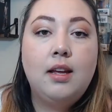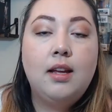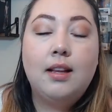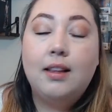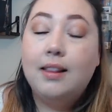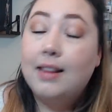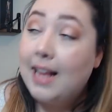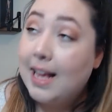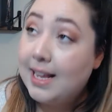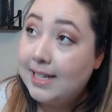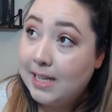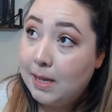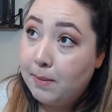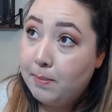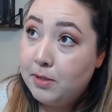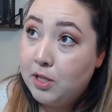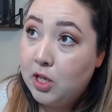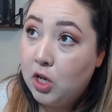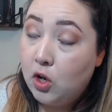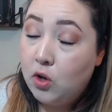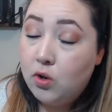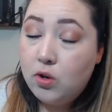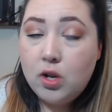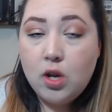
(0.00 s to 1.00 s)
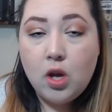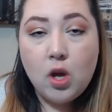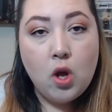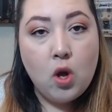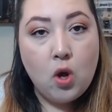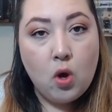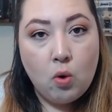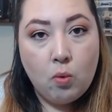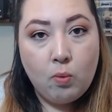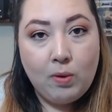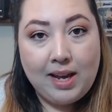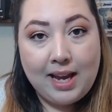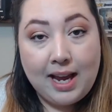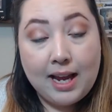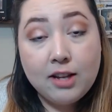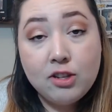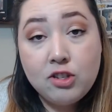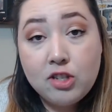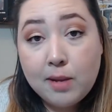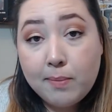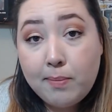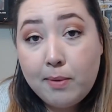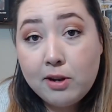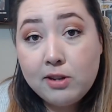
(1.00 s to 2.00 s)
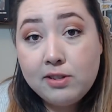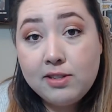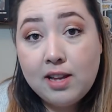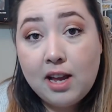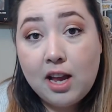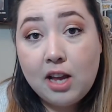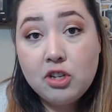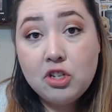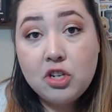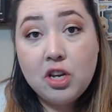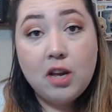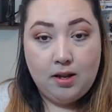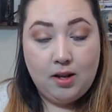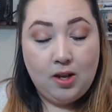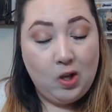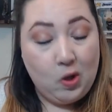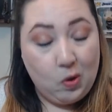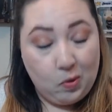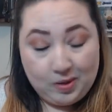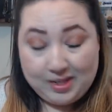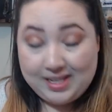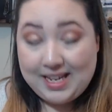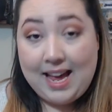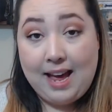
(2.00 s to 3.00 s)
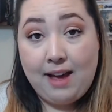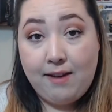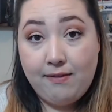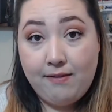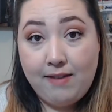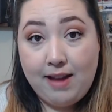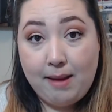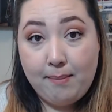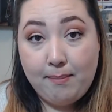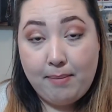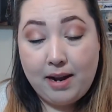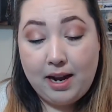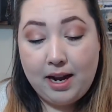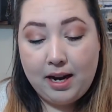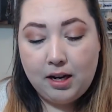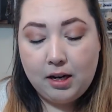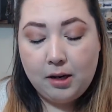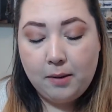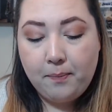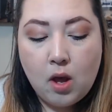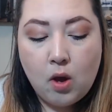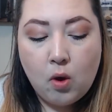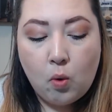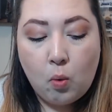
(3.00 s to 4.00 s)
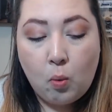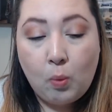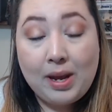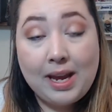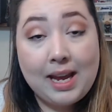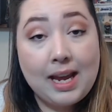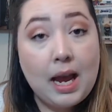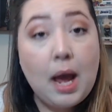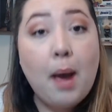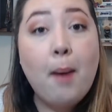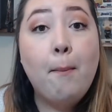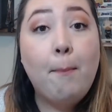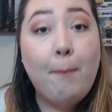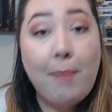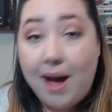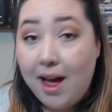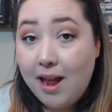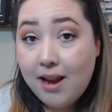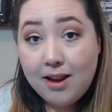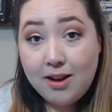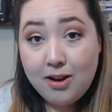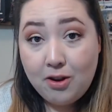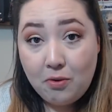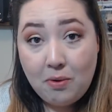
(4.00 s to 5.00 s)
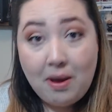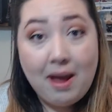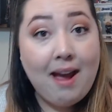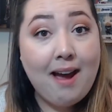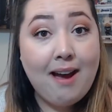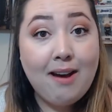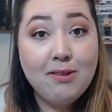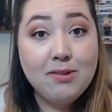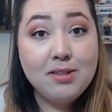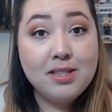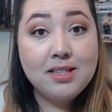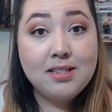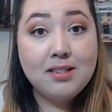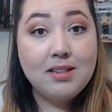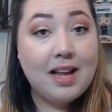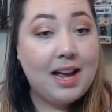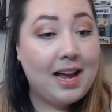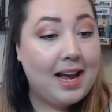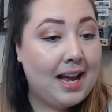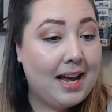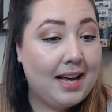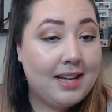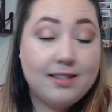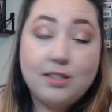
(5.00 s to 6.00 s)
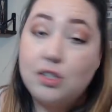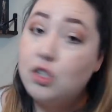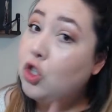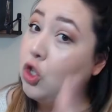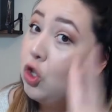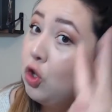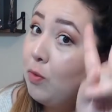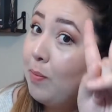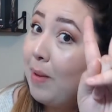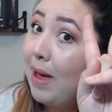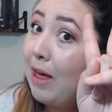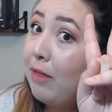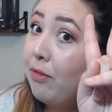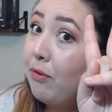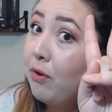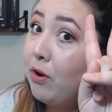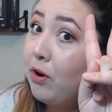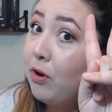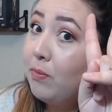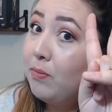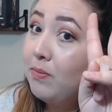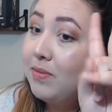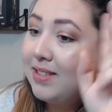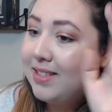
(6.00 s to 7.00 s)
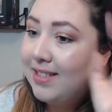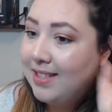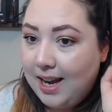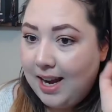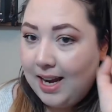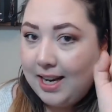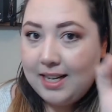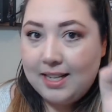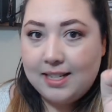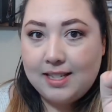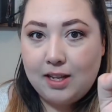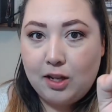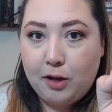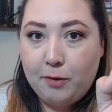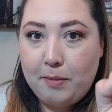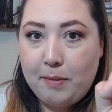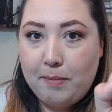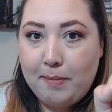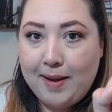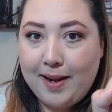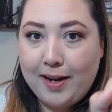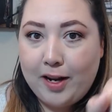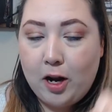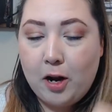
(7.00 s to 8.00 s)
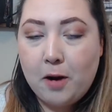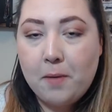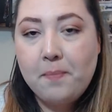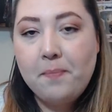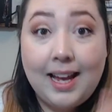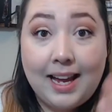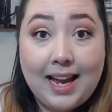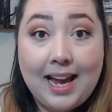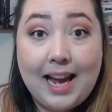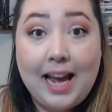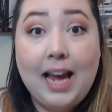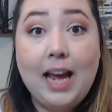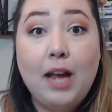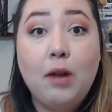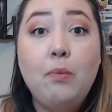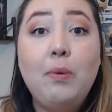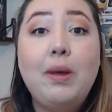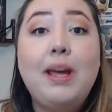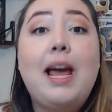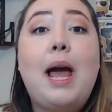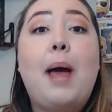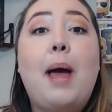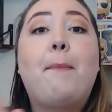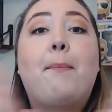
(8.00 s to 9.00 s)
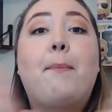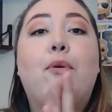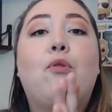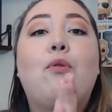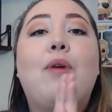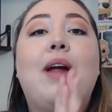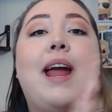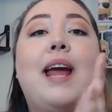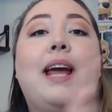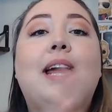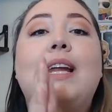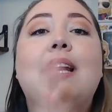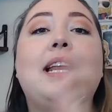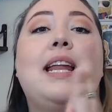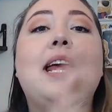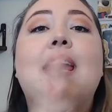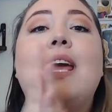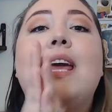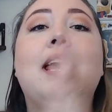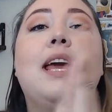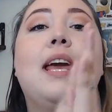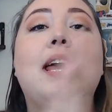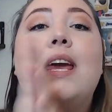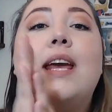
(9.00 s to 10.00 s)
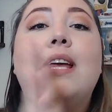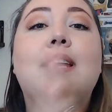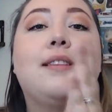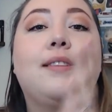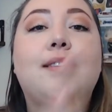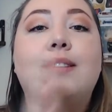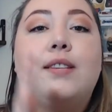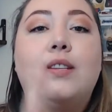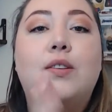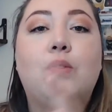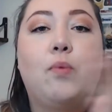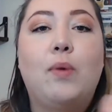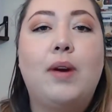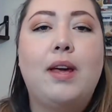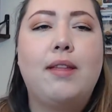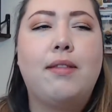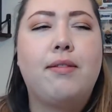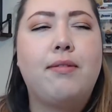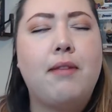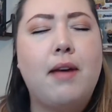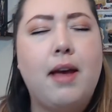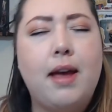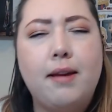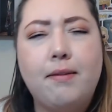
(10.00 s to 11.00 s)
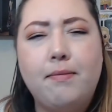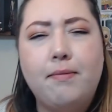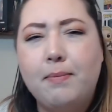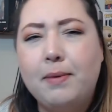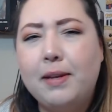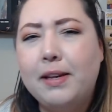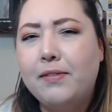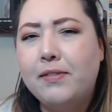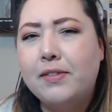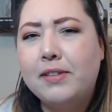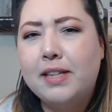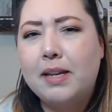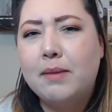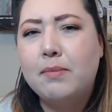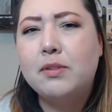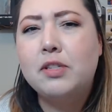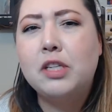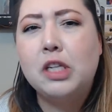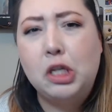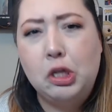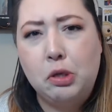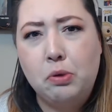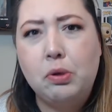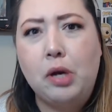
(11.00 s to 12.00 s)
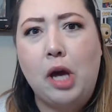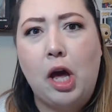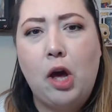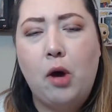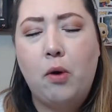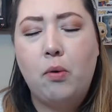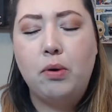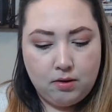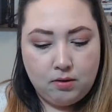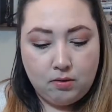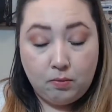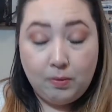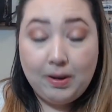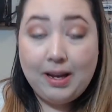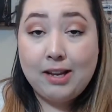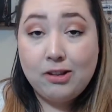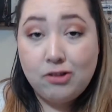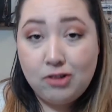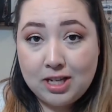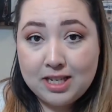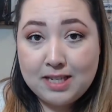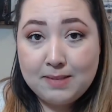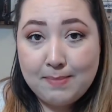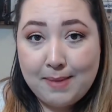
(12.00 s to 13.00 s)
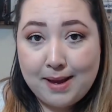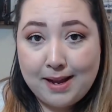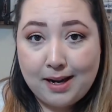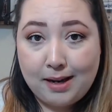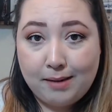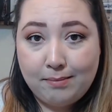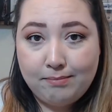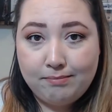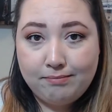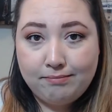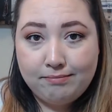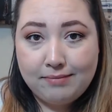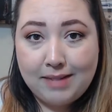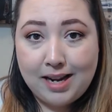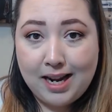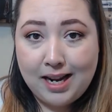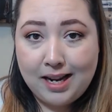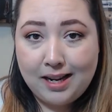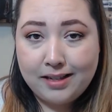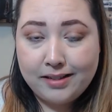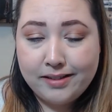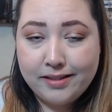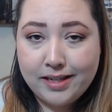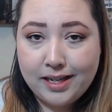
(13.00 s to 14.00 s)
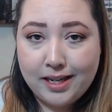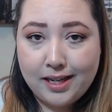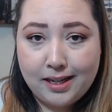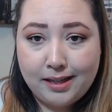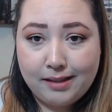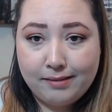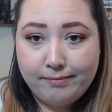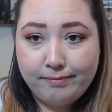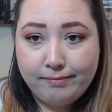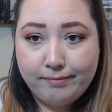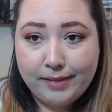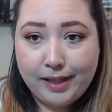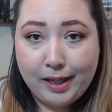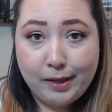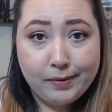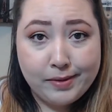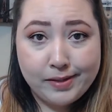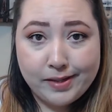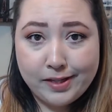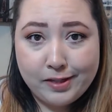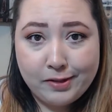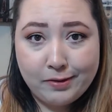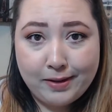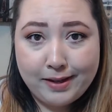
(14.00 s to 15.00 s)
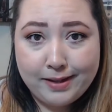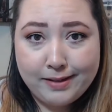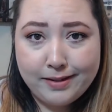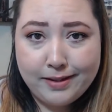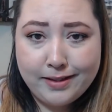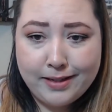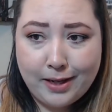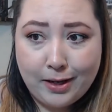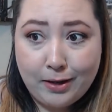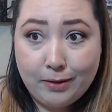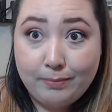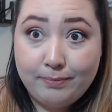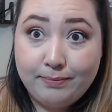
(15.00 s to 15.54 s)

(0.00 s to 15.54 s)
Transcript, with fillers: Last episode, we aged up our Sasha, who is half vampire. We bought a new house that has two bathrooms and is a little bit bigger. And we got pregnant with, I believe his name was Hugo. We had just met him and uh, he was into it. So.